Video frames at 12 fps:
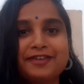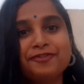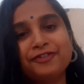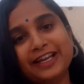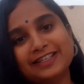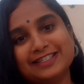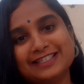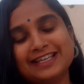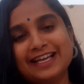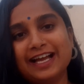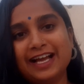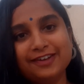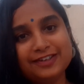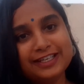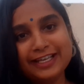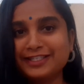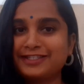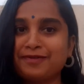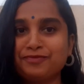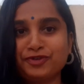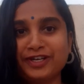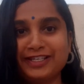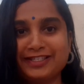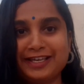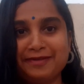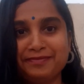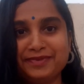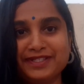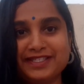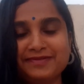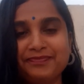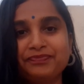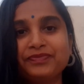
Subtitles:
Friends, I will take some more examples.